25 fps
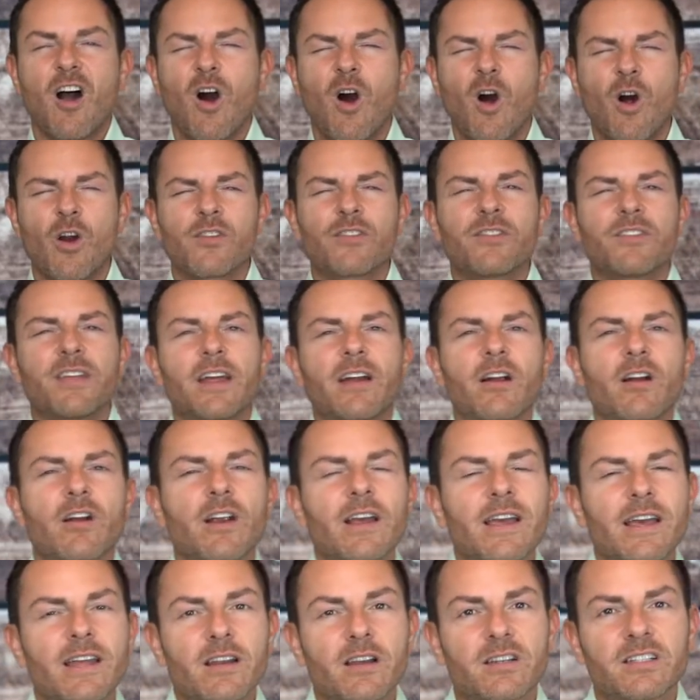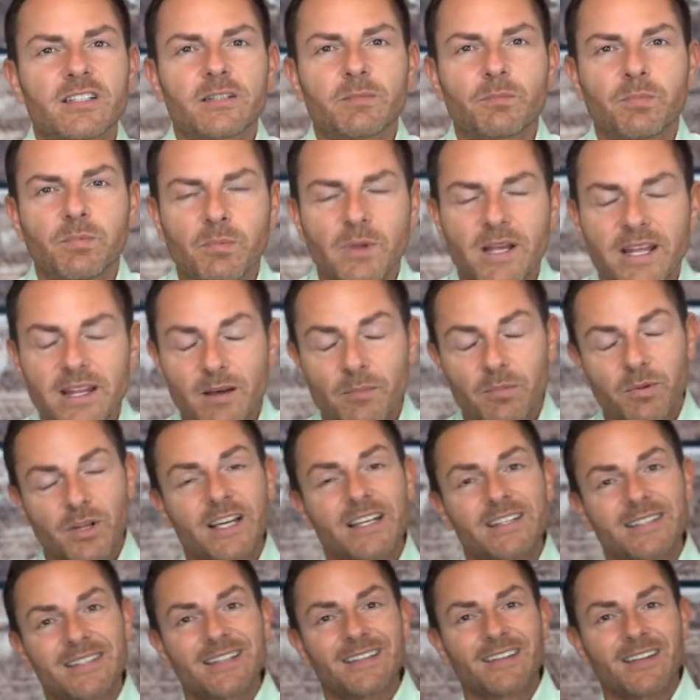are there in a
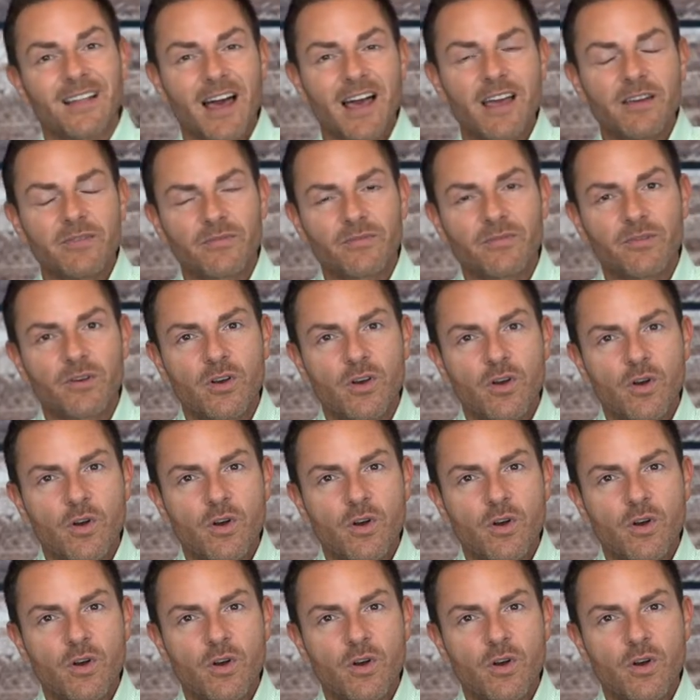place in life